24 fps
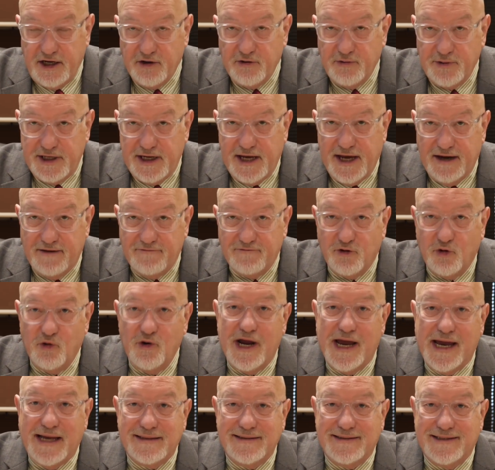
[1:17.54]
here we have
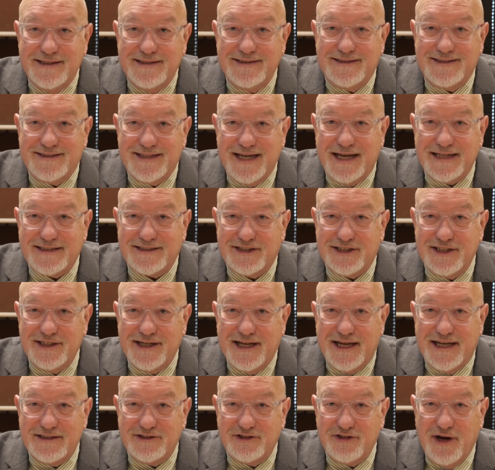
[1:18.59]
read this section
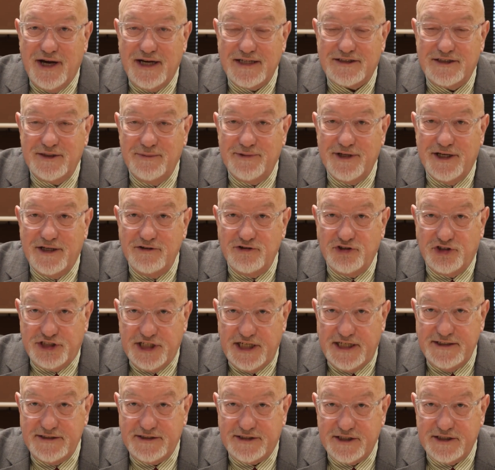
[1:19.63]
that talks about
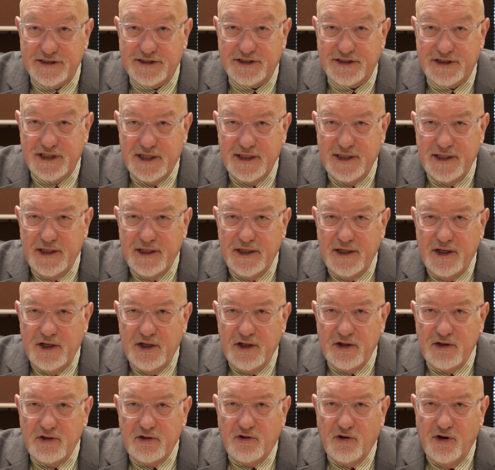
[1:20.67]
Jesus
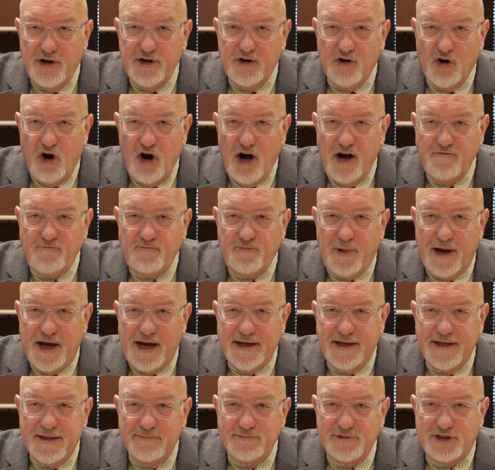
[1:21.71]
going off
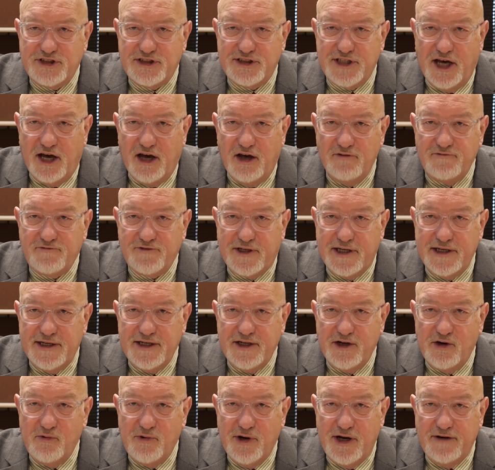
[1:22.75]
by himself,
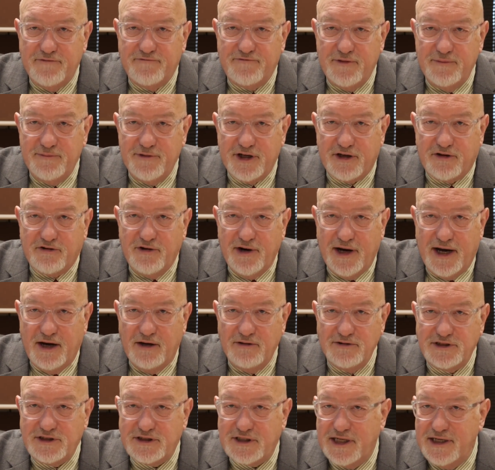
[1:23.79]
getting away from the
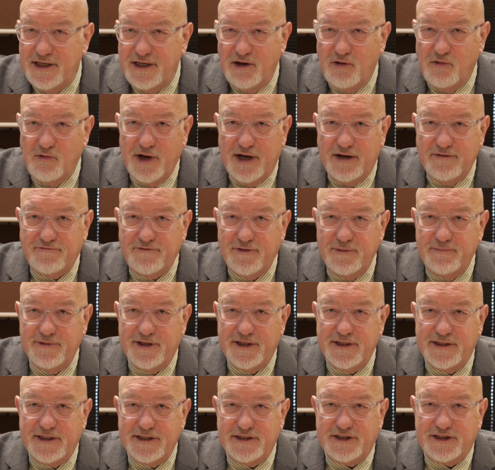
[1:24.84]
crowds, getting away from
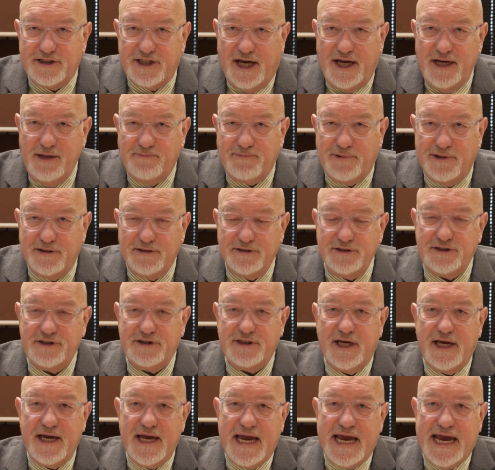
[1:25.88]
the
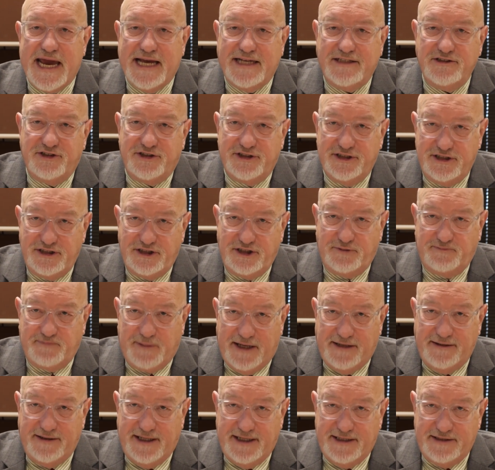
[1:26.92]
disciples, and just
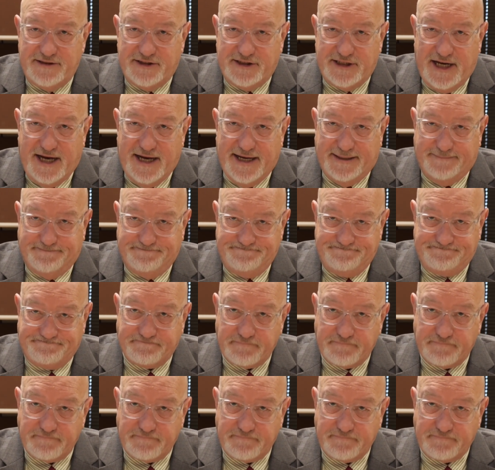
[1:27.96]
spending time